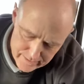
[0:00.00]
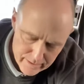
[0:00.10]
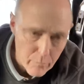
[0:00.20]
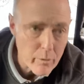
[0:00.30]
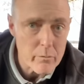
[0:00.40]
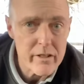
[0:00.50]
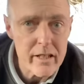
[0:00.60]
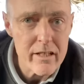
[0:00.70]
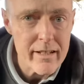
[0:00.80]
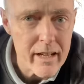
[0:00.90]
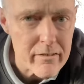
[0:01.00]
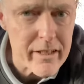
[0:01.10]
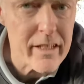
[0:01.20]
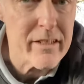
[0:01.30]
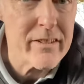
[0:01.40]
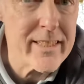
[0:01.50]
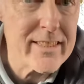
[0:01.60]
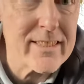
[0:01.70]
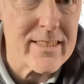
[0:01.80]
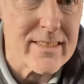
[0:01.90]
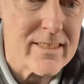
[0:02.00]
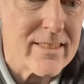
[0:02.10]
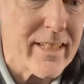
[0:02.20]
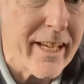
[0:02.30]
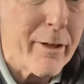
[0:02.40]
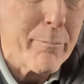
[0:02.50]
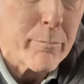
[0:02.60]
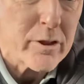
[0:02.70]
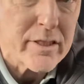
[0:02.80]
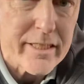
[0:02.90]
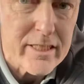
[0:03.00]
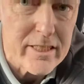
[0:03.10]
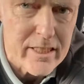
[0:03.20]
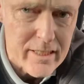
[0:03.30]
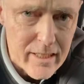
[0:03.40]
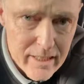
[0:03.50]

So what we'll do now do is the same procedure